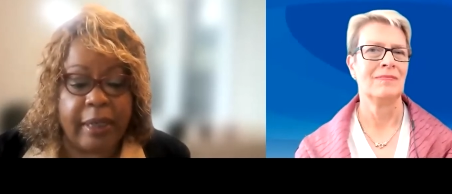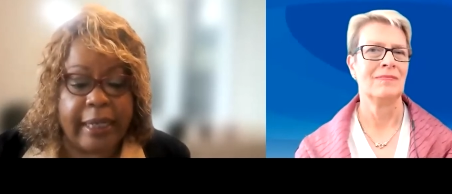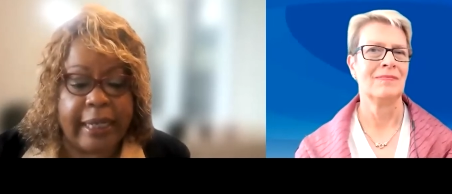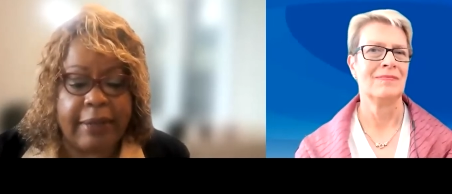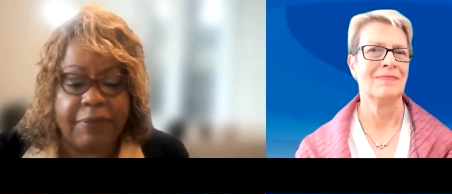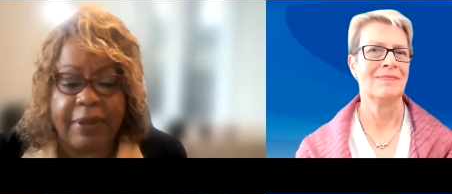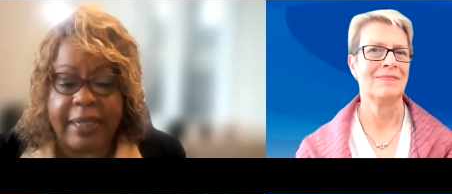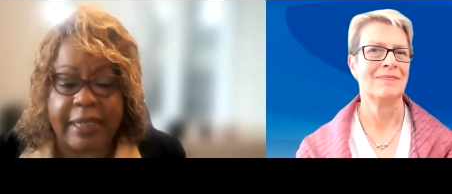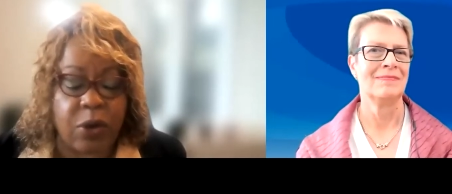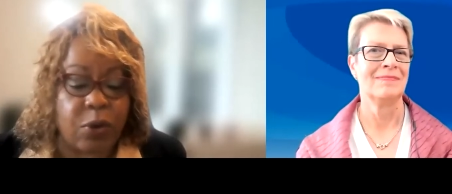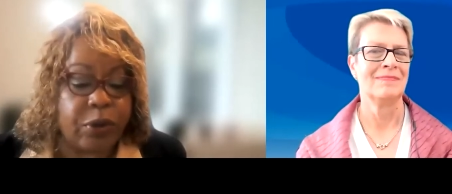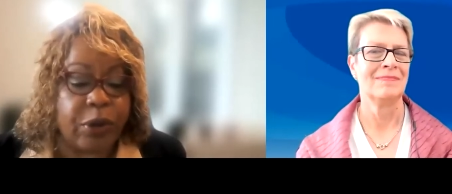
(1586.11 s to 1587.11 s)
Speaker 1: even this
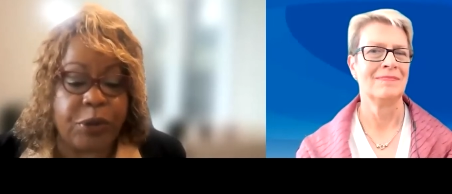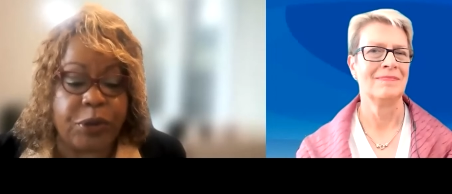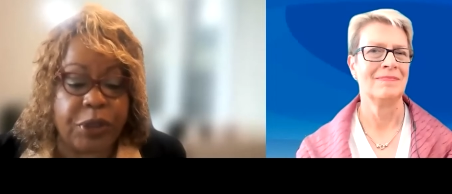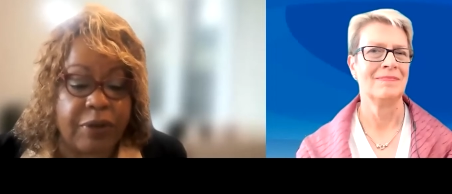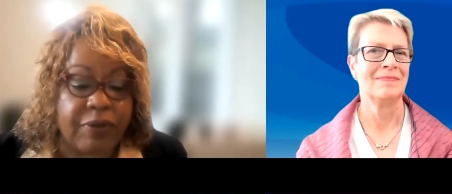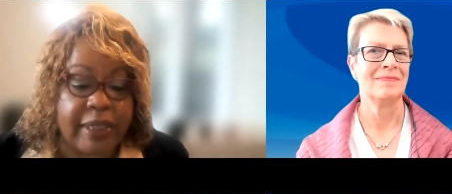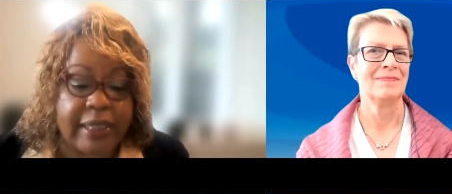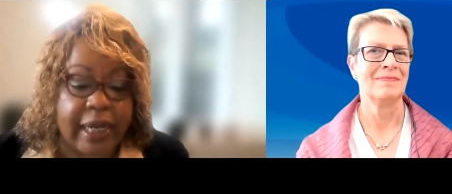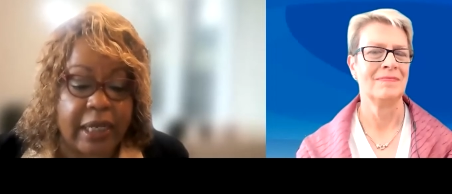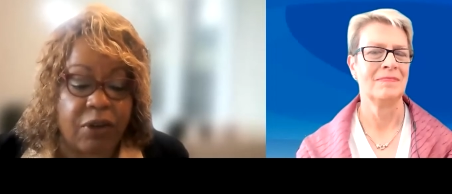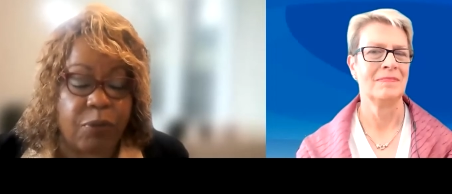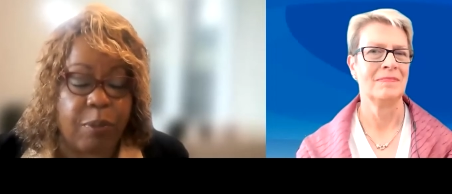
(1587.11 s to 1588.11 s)
whole notion of
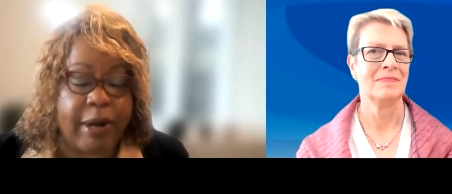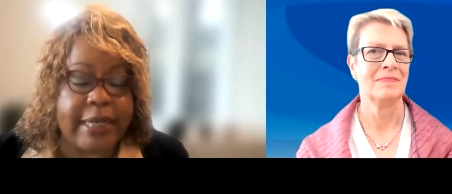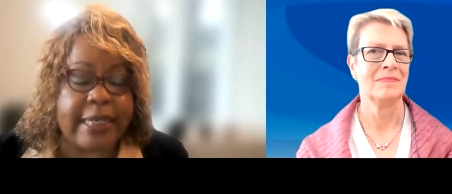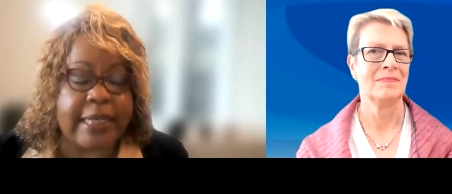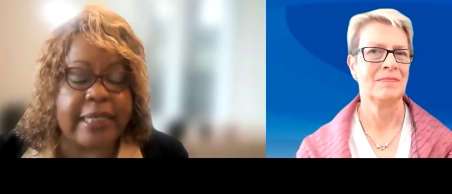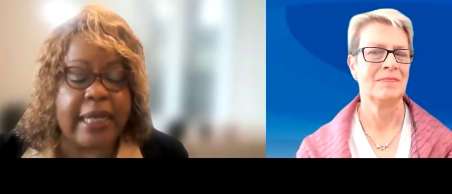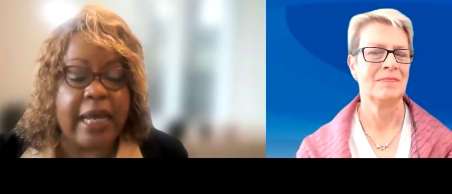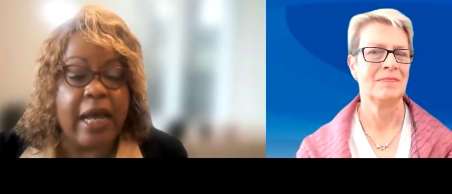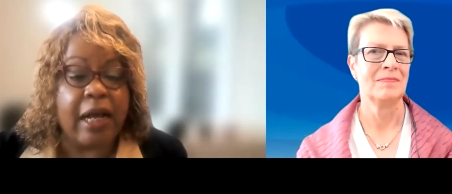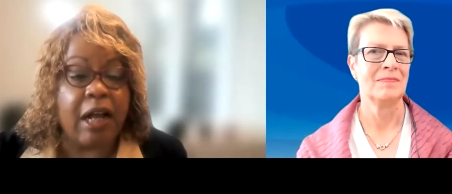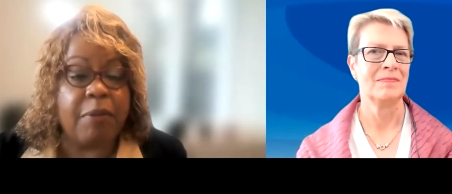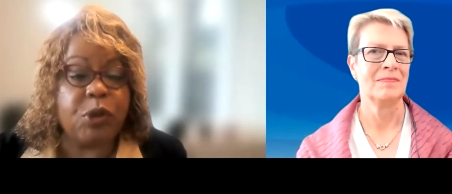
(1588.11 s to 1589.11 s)
executive presence
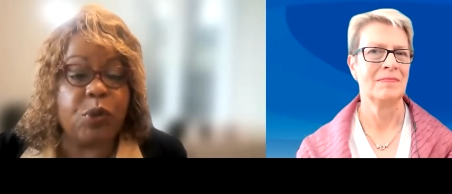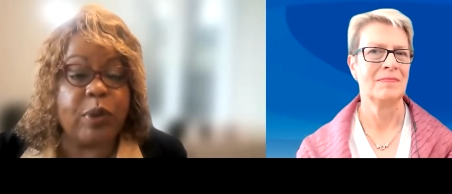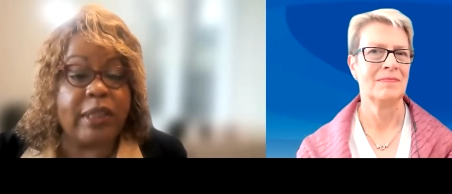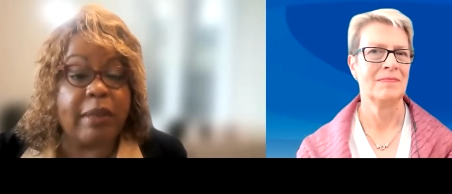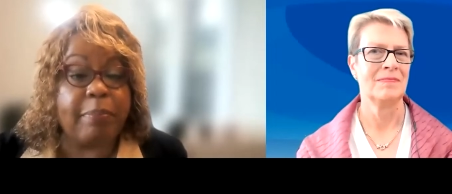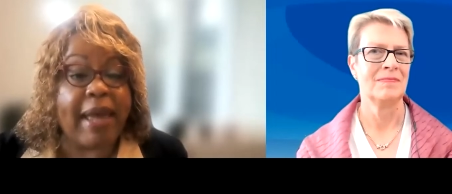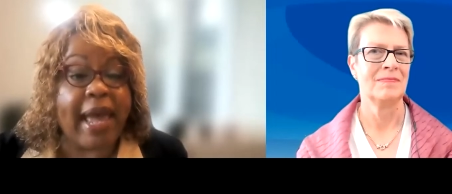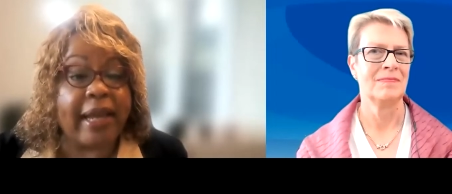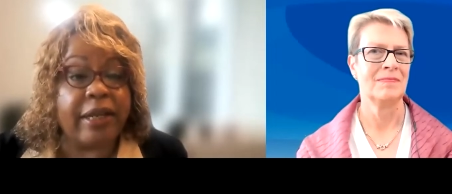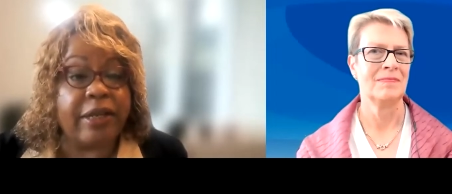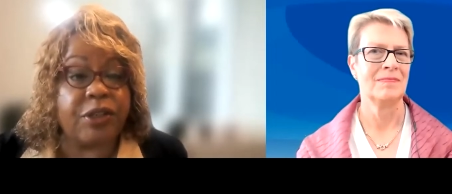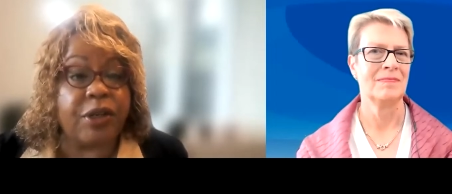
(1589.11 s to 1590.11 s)
comes with the
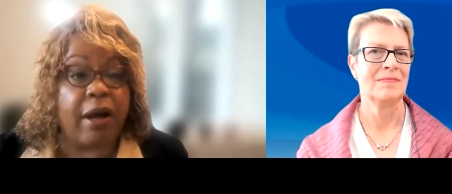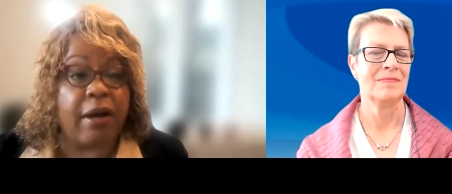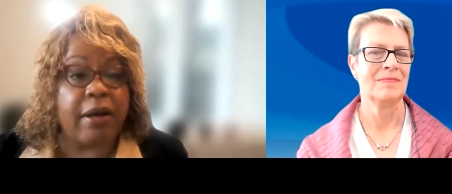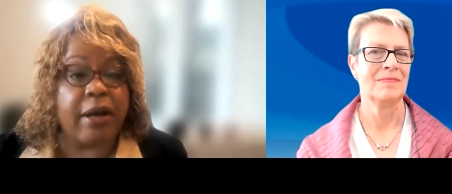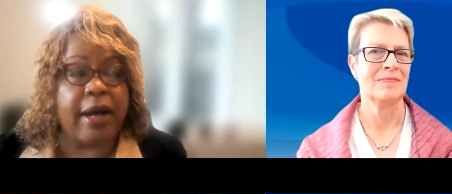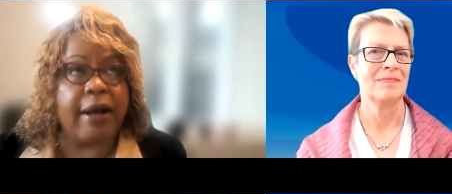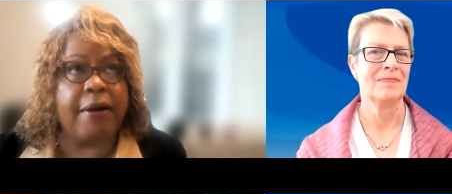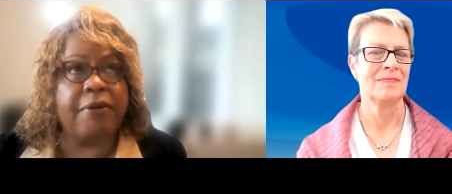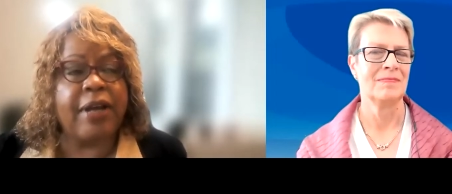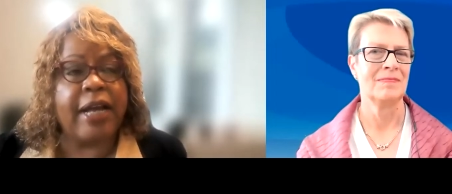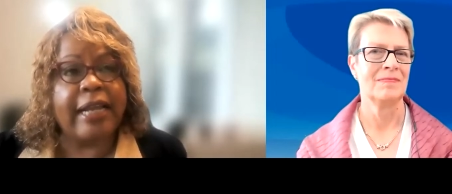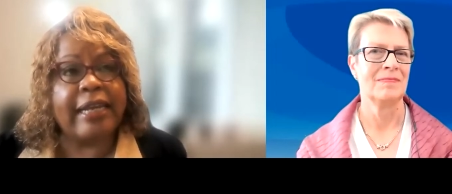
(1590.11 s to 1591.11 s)
baggage uh, of
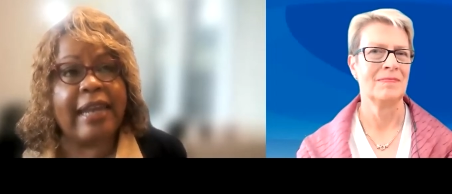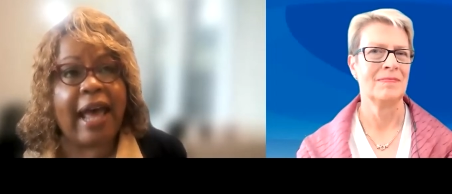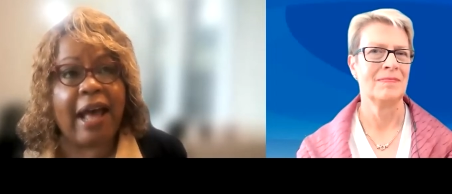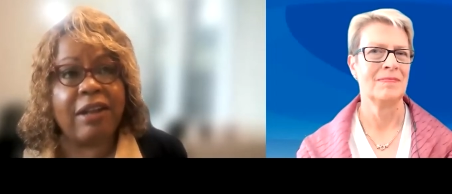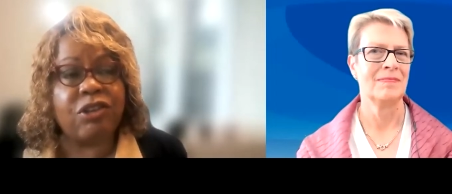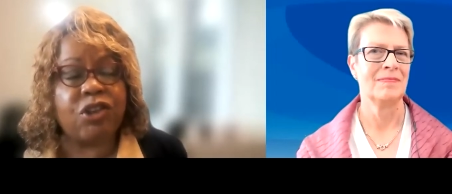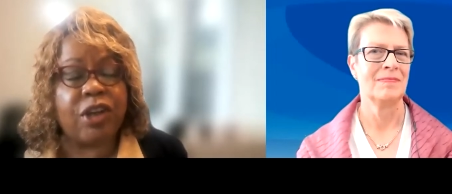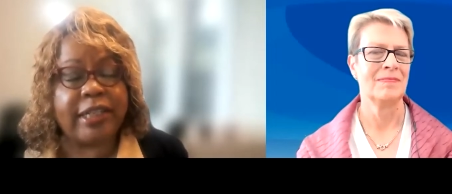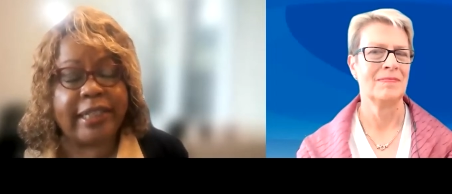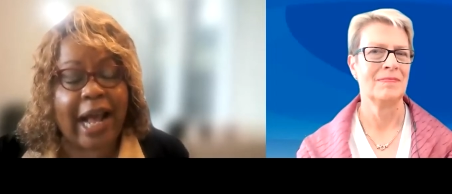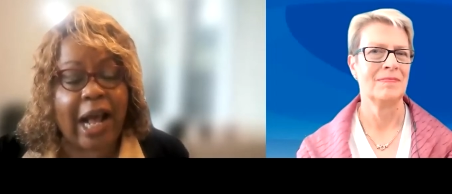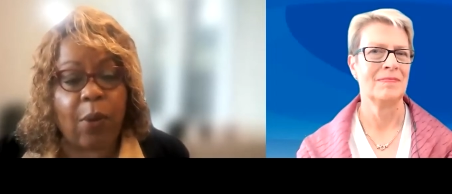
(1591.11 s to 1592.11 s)
not just
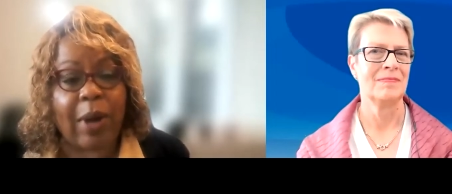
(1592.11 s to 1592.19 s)
how